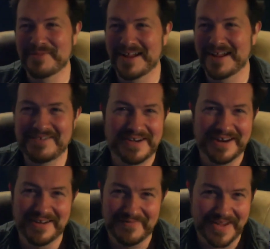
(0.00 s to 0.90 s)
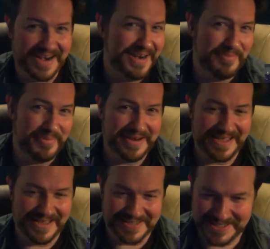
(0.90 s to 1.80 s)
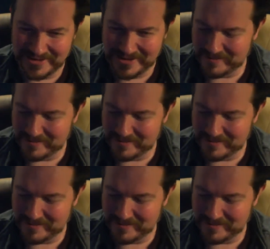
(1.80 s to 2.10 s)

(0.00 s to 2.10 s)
not even going to invite anybody else. You're going